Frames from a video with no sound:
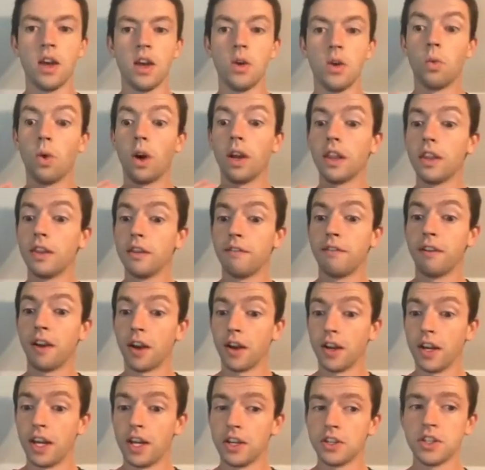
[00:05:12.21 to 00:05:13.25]
one of the
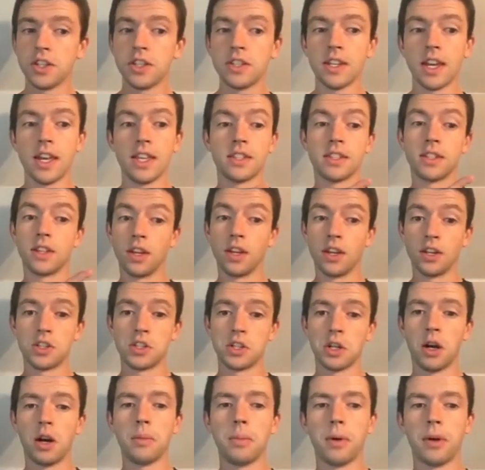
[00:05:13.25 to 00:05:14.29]
variations, it's going to
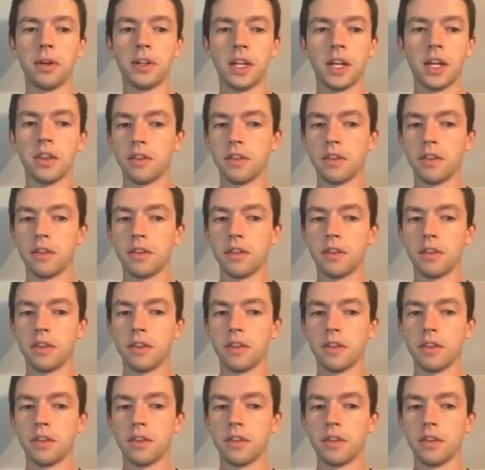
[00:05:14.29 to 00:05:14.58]
show up on here,